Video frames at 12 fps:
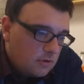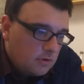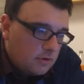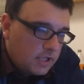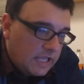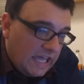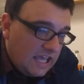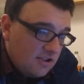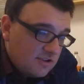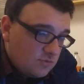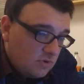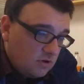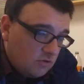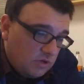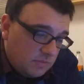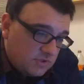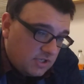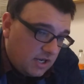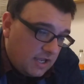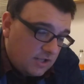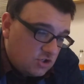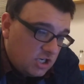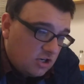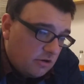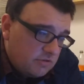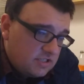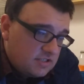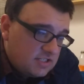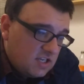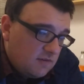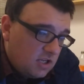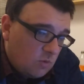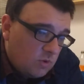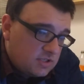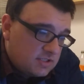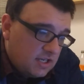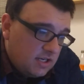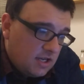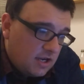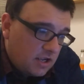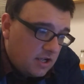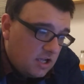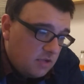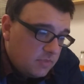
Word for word: and as well on the website at jcarmen67.wixsite.com